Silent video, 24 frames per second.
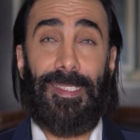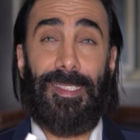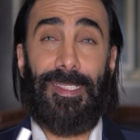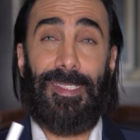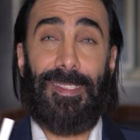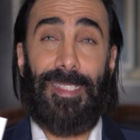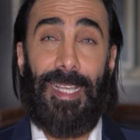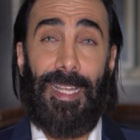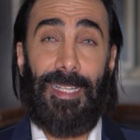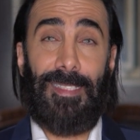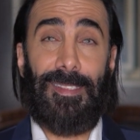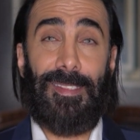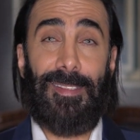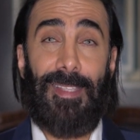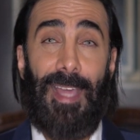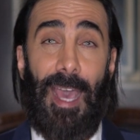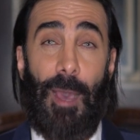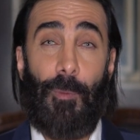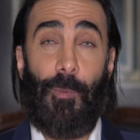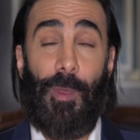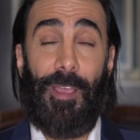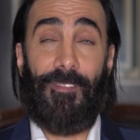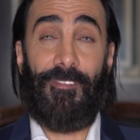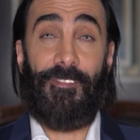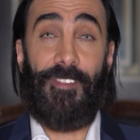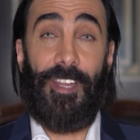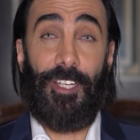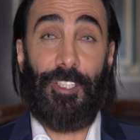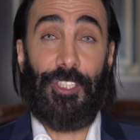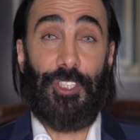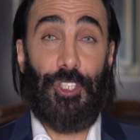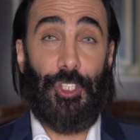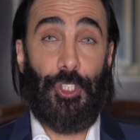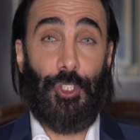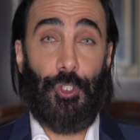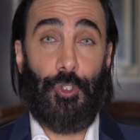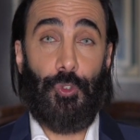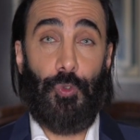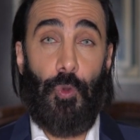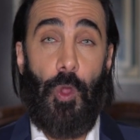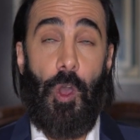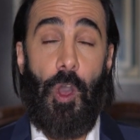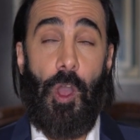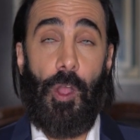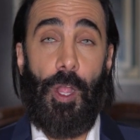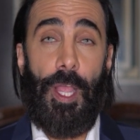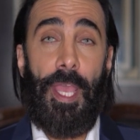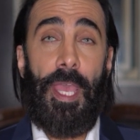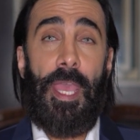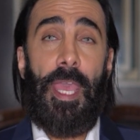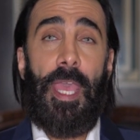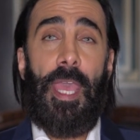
stays that way very strong.